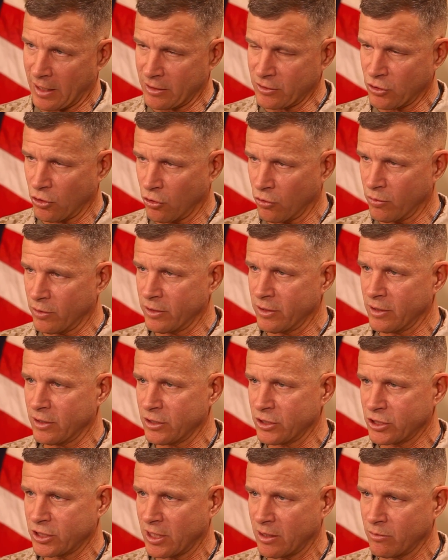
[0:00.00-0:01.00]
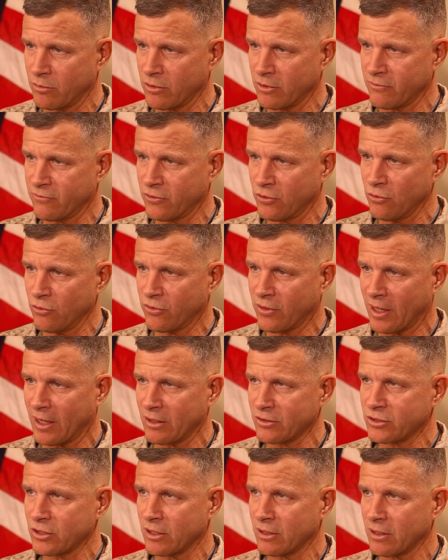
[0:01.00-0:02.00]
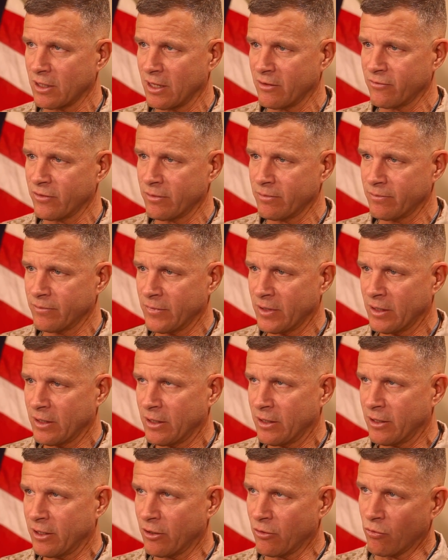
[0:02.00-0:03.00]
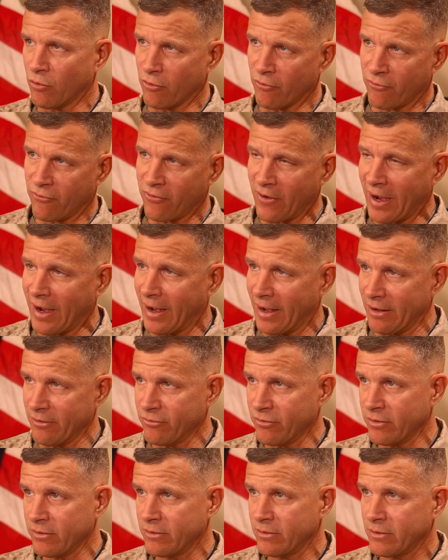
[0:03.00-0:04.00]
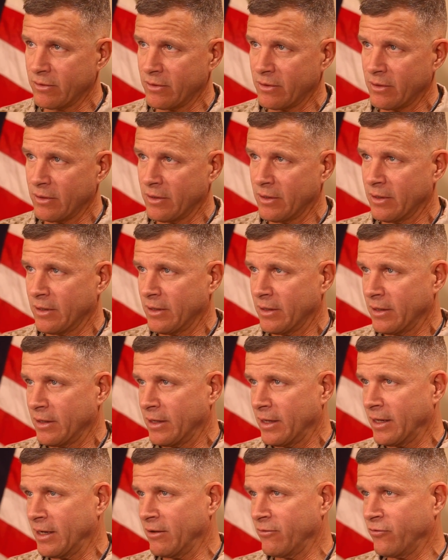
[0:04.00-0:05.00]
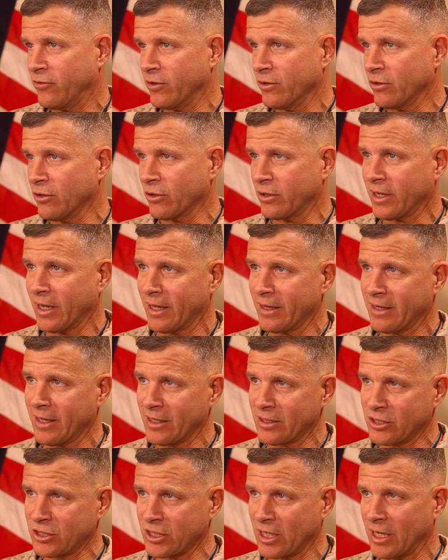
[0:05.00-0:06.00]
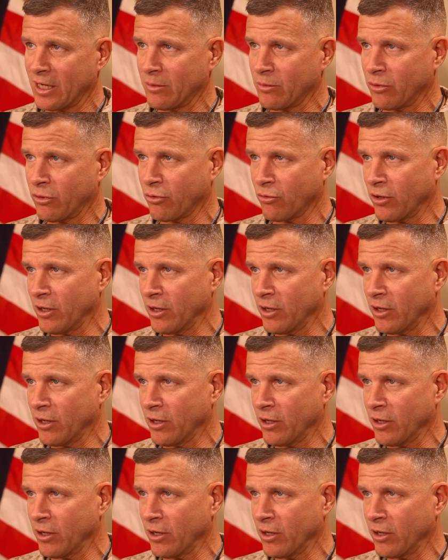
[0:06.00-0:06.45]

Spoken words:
October to December of 2011, there were 5. And if you look at that same